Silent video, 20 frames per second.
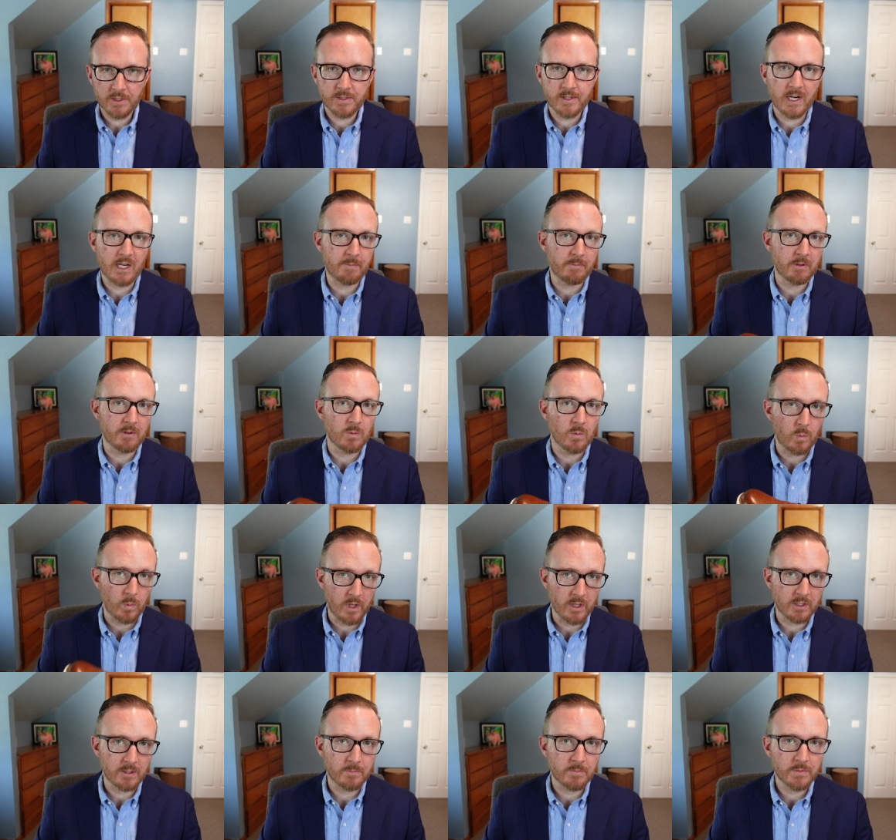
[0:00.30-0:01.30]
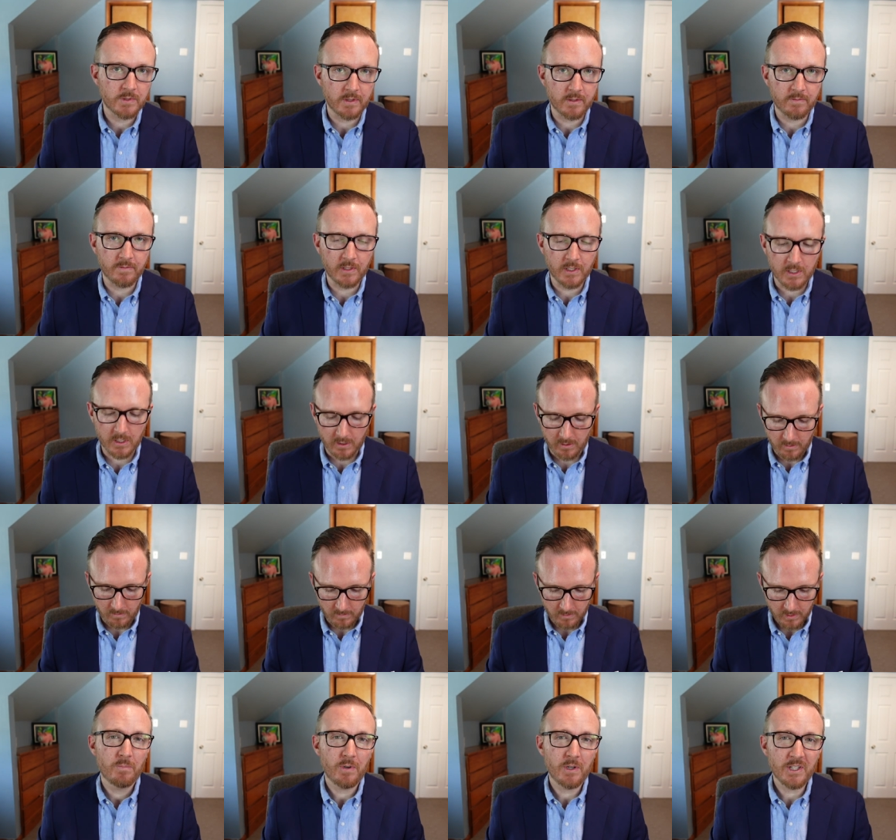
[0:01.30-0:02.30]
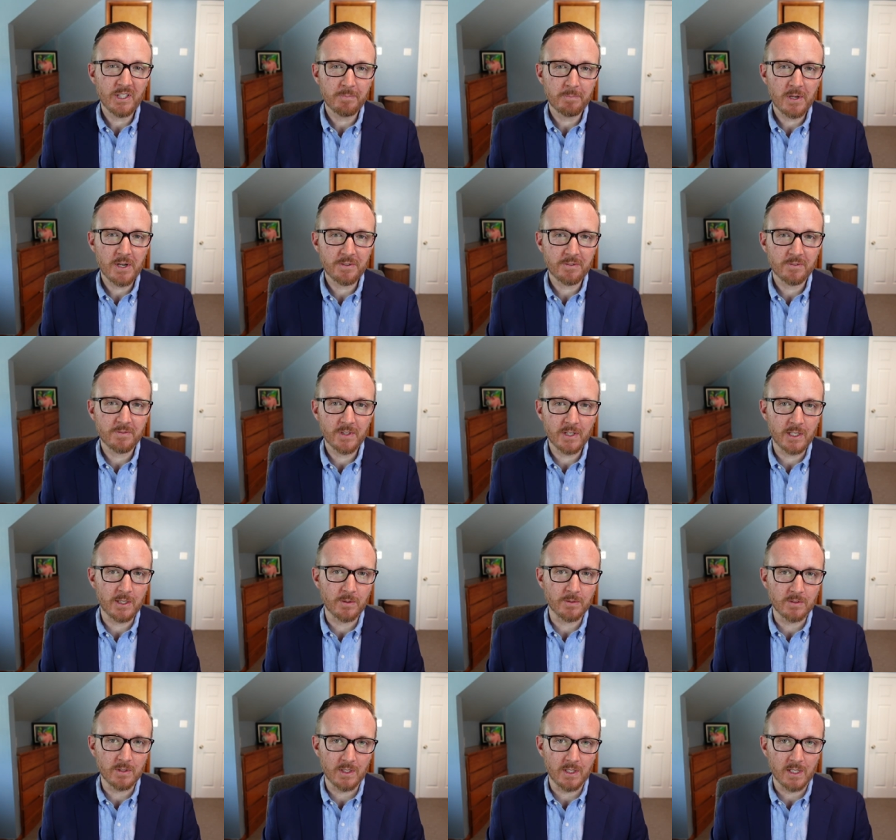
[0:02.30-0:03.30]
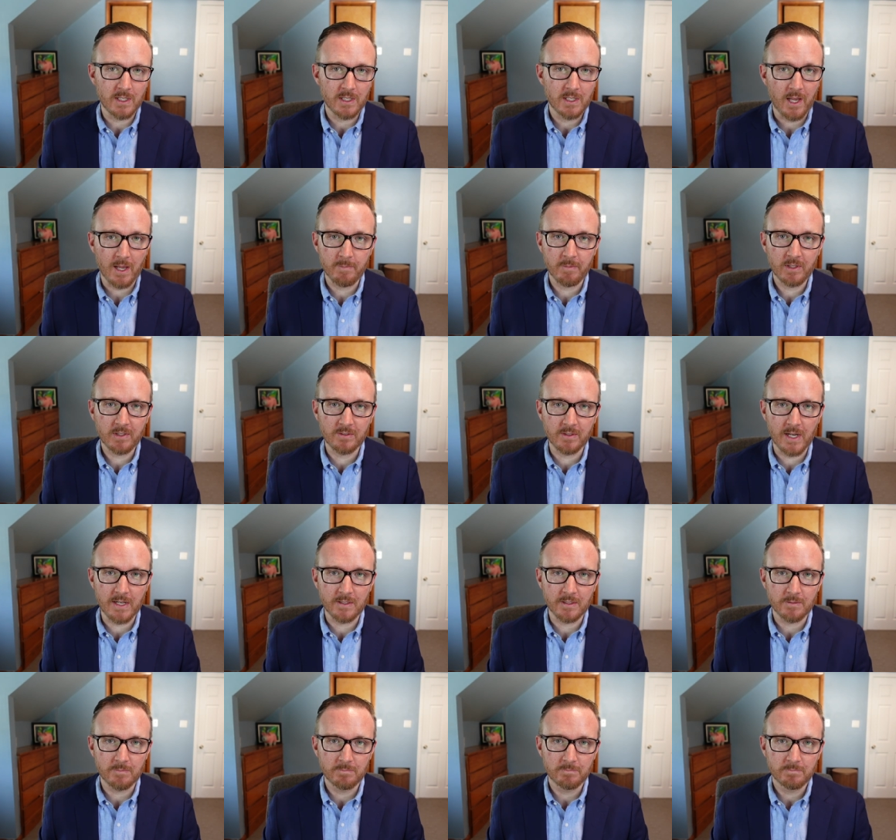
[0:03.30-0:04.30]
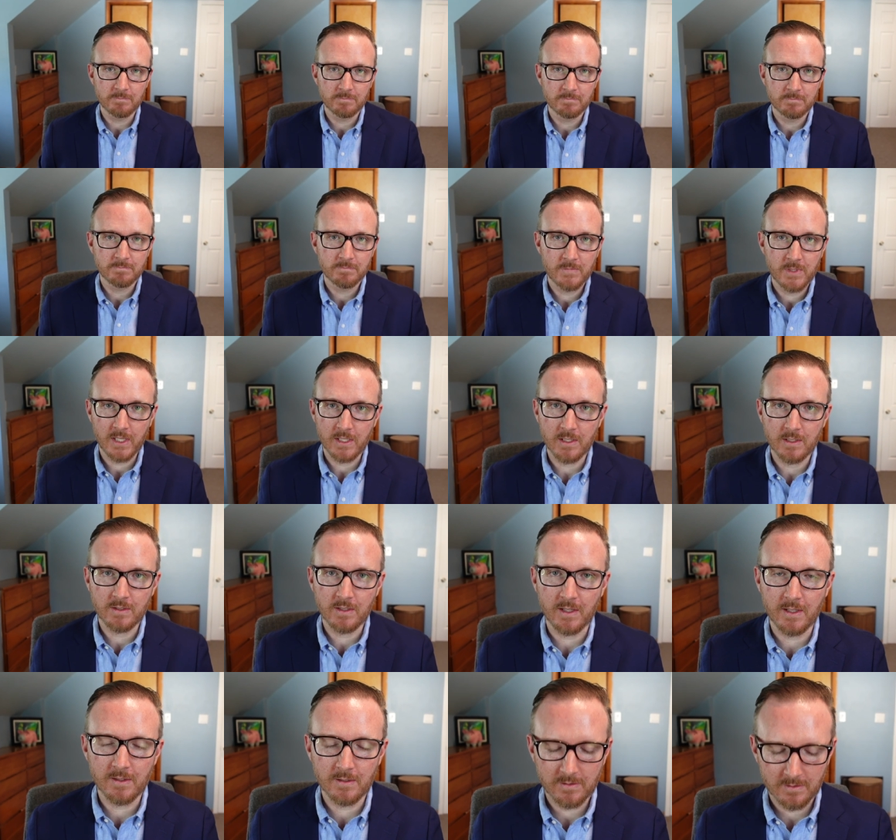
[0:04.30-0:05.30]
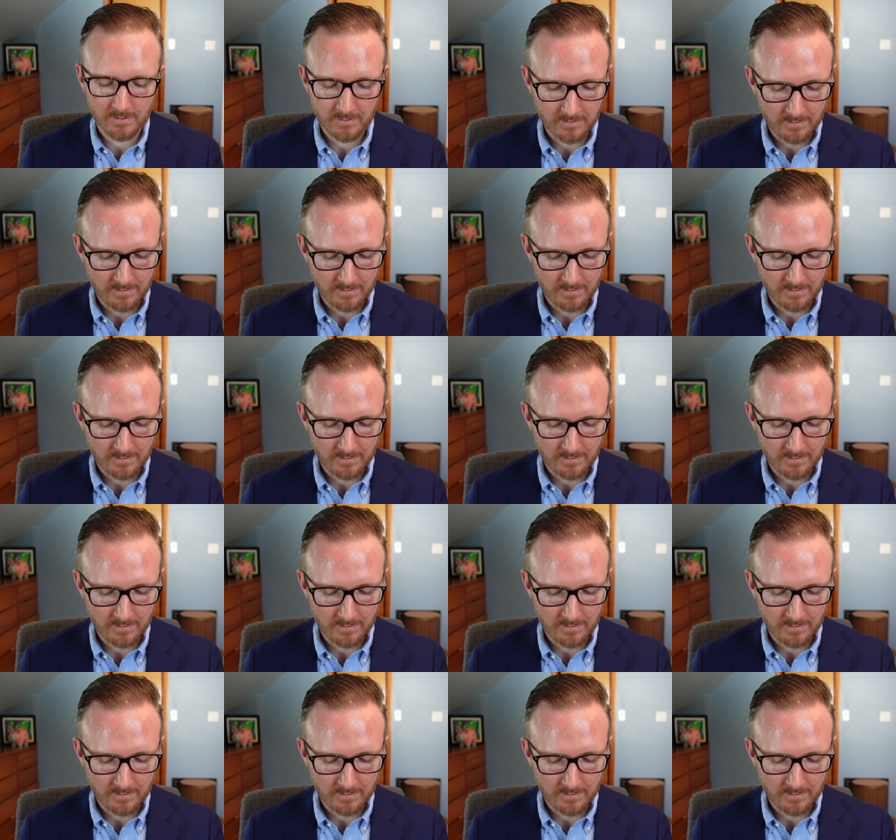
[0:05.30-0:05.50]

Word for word: and gentlemen, welcome to the video. Pretty special video today. I'm excited. Can you tell?